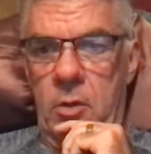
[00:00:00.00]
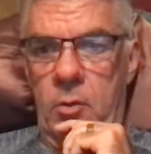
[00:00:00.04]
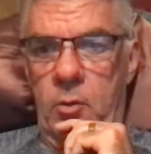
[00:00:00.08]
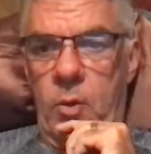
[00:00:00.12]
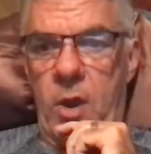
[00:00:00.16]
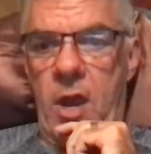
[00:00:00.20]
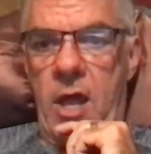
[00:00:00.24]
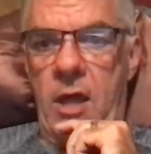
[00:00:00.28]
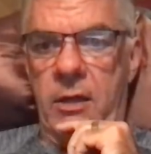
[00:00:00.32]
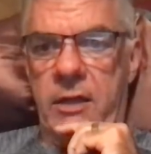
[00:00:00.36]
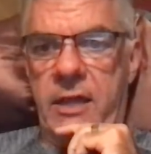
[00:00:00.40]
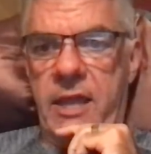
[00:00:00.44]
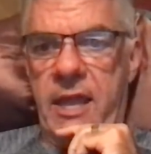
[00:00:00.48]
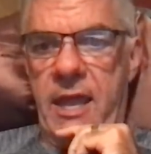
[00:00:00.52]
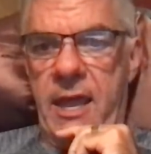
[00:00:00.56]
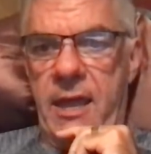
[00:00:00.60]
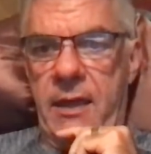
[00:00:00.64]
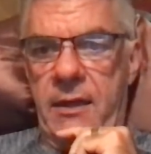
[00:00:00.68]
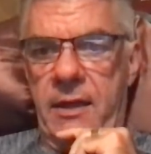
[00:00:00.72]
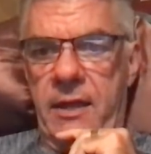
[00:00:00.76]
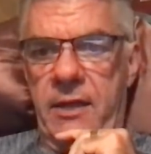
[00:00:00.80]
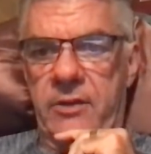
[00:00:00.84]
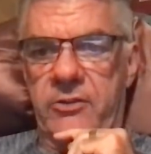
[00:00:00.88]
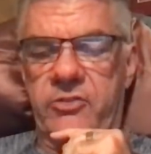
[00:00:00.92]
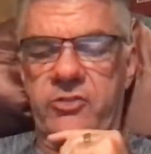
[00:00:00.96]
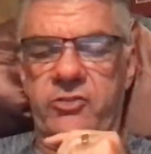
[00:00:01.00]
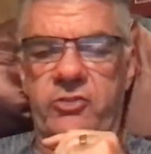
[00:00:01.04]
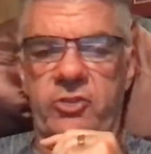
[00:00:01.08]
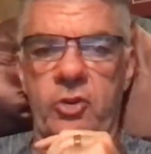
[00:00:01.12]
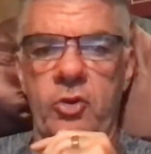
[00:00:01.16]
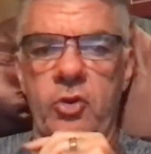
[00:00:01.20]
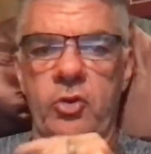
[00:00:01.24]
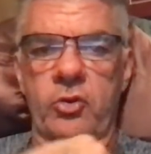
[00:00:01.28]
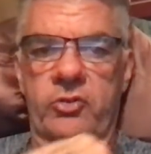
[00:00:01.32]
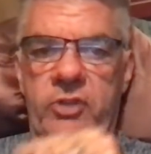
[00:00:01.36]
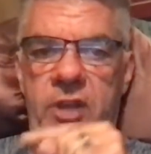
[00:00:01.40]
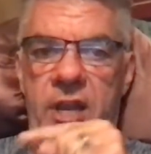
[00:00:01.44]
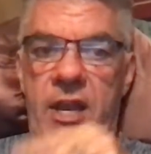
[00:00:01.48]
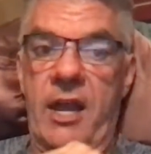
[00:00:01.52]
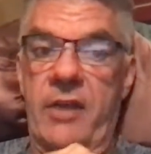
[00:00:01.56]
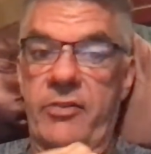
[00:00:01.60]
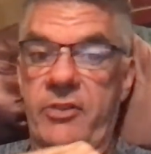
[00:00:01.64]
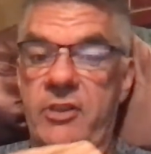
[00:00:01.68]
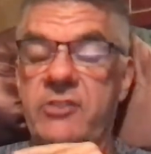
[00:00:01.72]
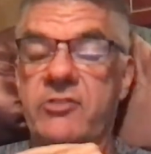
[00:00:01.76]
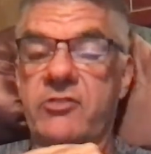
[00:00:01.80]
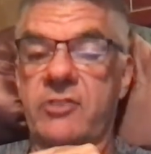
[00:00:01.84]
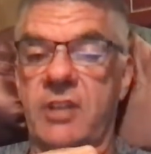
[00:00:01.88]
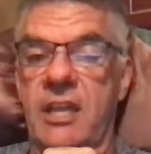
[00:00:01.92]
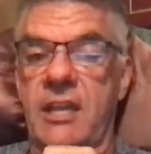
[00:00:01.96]
Wildcat and Stu say, on
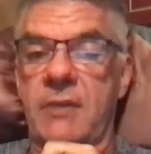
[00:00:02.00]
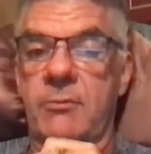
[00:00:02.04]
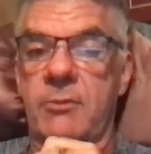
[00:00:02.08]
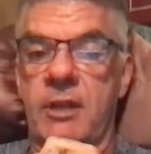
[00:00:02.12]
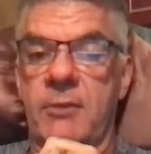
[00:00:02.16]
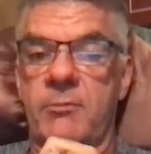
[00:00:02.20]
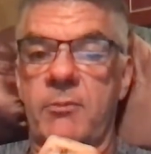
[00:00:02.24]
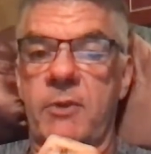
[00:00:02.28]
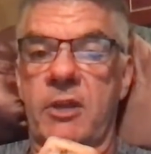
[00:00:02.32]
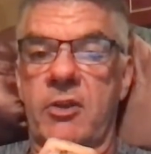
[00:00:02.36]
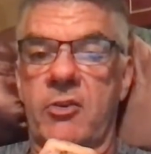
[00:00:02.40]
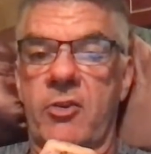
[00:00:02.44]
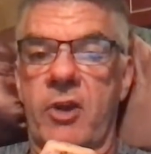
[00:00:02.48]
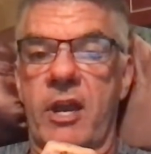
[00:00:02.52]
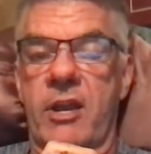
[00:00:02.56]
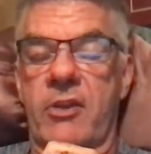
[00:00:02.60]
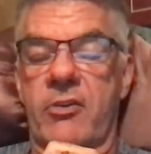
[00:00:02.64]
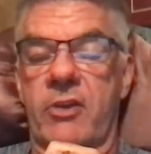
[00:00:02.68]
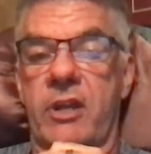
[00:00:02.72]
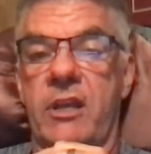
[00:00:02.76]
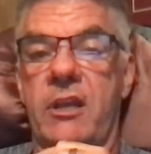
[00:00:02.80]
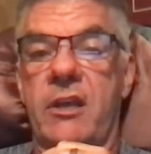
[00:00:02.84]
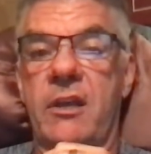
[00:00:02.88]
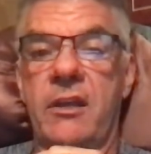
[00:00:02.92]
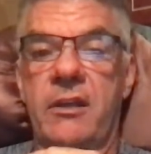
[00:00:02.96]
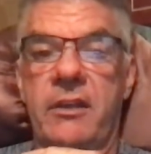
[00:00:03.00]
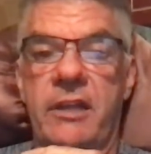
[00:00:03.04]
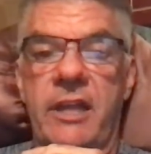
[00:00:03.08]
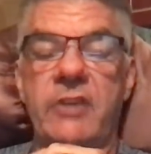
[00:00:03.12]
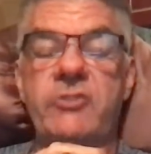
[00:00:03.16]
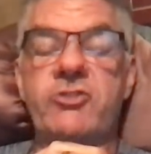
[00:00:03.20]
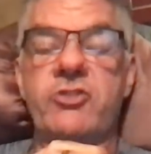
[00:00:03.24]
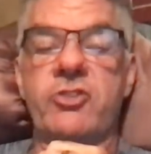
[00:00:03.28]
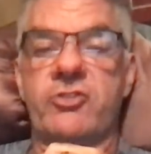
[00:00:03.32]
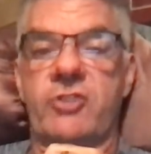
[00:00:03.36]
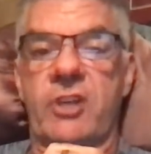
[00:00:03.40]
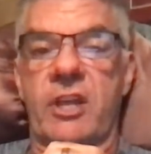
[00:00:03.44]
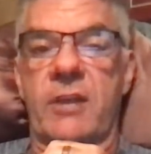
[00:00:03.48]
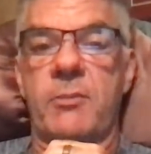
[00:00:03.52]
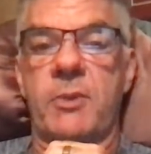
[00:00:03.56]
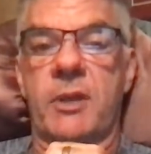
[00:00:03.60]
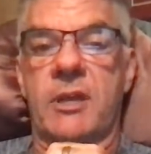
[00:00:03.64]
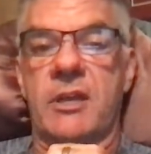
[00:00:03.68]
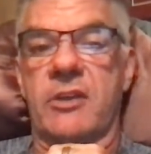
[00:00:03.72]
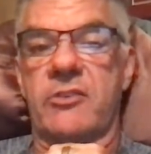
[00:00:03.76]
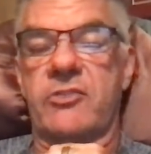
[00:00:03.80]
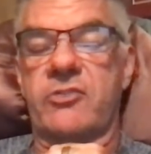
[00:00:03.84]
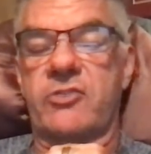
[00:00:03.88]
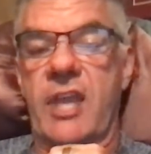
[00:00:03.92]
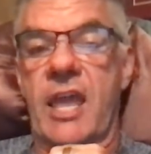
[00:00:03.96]
this team, give me Gregory. Interesting,
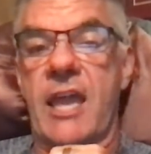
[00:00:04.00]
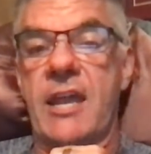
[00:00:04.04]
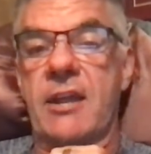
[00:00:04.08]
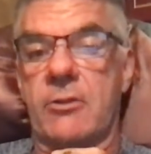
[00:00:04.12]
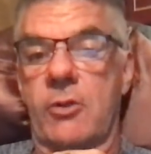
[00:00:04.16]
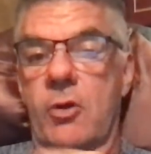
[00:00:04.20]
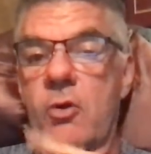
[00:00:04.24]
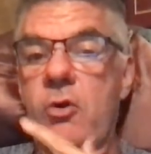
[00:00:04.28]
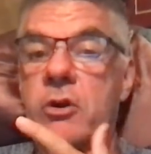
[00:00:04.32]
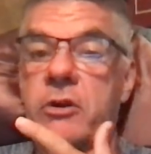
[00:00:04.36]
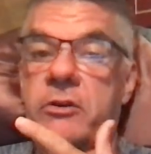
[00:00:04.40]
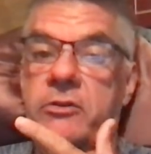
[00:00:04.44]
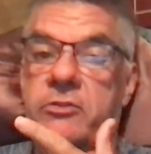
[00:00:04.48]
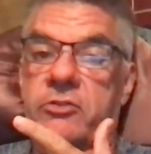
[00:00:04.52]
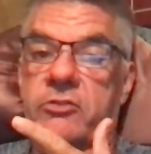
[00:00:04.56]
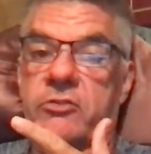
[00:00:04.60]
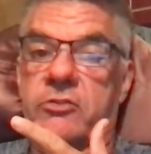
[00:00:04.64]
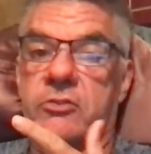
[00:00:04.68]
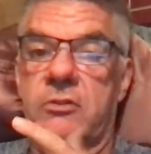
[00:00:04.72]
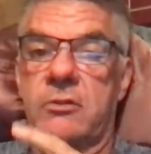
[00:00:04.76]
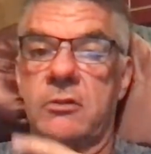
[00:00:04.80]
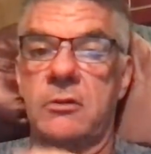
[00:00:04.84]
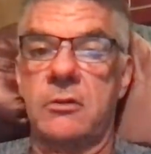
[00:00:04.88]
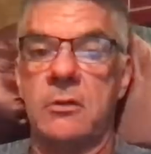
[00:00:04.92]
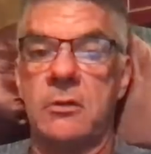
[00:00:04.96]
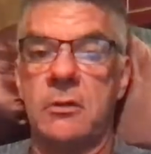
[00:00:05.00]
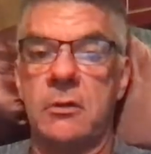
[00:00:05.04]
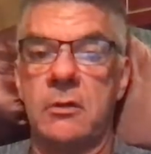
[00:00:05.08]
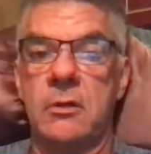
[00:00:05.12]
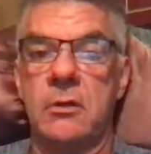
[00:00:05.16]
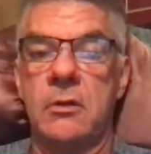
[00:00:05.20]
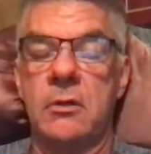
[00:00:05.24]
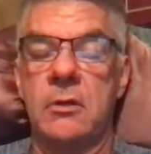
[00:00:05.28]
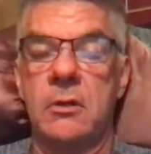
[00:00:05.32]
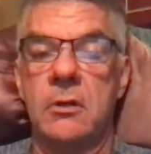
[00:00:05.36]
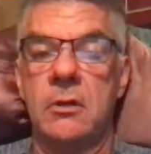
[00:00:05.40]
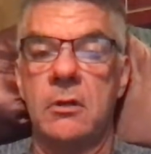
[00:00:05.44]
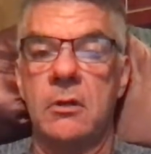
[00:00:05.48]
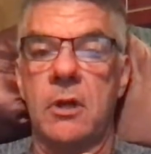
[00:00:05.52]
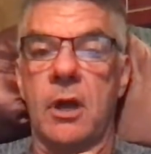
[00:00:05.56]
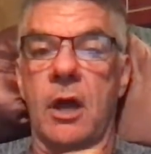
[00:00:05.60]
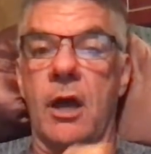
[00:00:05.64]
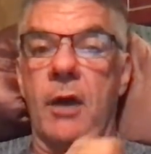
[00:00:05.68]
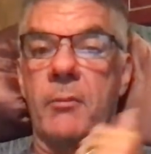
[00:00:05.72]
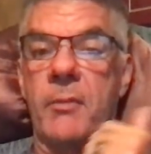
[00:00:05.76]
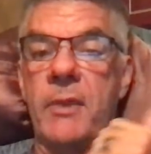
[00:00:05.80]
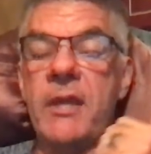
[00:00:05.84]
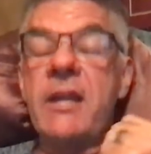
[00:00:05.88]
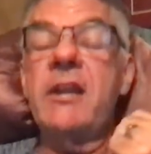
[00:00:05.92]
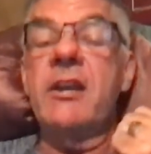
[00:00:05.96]
because Tank Lawrence,
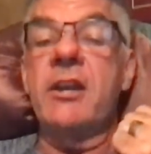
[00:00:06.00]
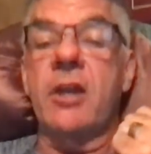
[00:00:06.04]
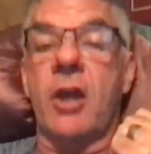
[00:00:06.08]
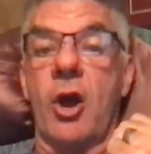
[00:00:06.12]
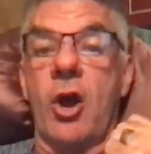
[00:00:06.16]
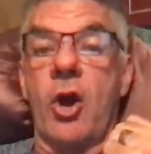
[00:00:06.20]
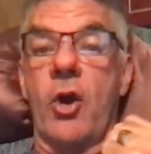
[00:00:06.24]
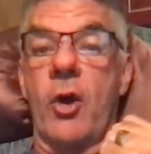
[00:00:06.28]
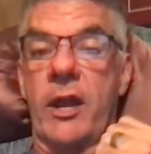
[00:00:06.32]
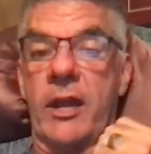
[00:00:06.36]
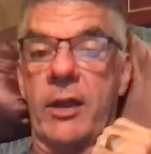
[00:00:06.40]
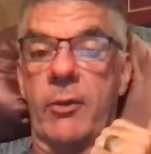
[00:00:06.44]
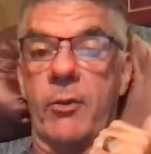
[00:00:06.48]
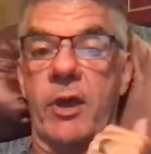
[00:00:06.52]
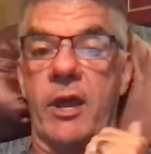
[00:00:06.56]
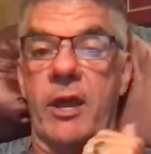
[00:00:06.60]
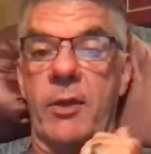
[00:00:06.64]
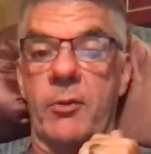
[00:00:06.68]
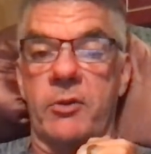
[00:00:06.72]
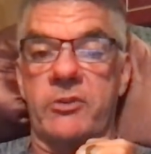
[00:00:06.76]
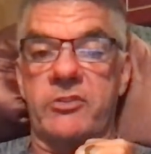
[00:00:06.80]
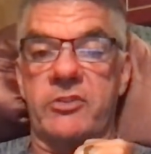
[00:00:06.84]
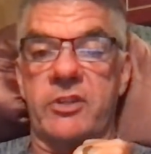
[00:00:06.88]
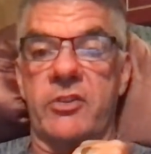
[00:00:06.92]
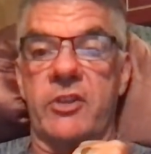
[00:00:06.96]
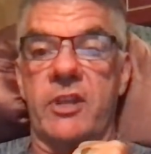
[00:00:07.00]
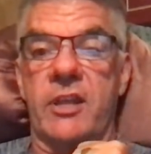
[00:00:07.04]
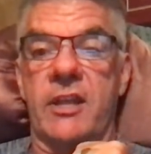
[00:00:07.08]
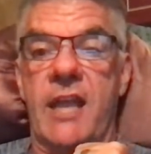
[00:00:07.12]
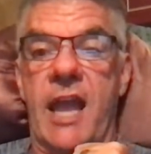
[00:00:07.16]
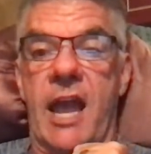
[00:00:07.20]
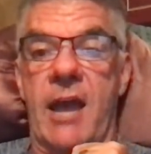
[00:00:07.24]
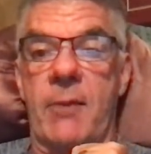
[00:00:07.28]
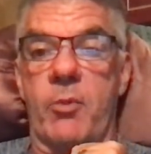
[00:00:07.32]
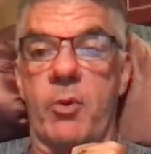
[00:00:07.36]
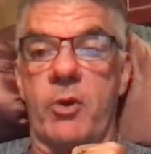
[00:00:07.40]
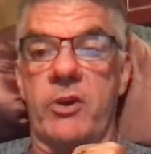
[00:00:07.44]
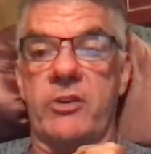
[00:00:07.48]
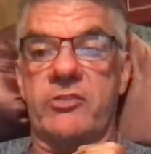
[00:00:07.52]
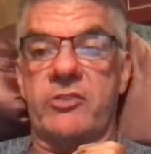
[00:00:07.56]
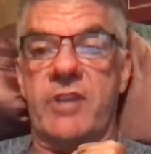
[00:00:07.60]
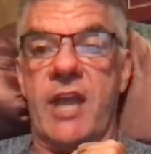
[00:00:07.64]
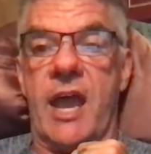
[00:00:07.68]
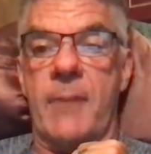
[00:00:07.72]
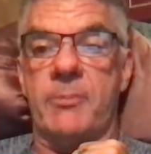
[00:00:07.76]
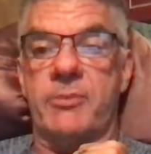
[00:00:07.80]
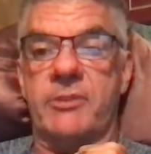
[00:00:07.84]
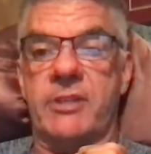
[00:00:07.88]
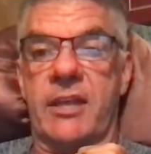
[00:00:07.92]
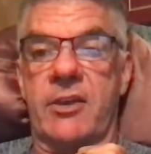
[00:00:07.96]
a minute ago anyway, was in the Cowboys
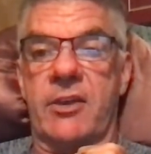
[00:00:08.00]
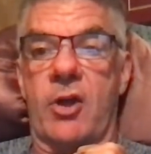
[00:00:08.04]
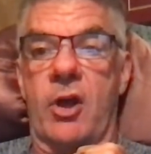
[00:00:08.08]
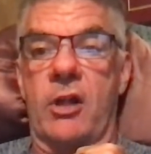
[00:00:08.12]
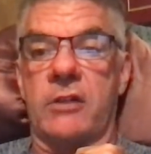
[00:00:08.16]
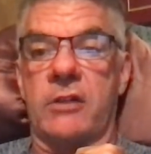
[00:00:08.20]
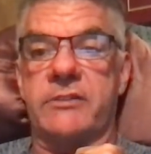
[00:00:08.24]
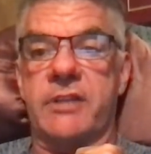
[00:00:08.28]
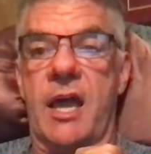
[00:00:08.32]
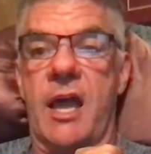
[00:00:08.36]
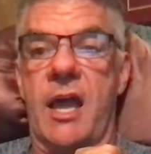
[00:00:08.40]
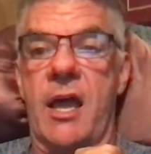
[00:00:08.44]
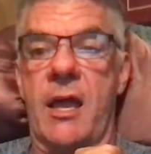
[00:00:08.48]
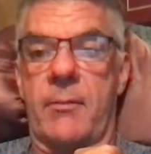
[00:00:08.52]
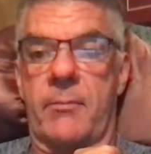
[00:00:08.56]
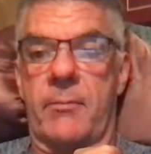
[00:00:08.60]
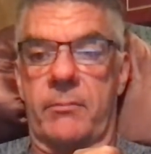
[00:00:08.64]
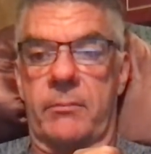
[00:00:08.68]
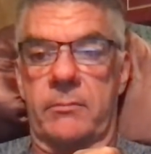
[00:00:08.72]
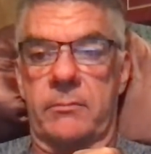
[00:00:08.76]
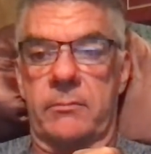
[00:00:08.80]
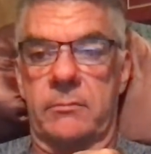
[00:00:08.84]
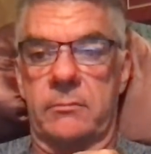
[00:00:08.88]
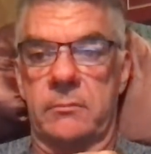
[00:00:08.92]
top 10 all time.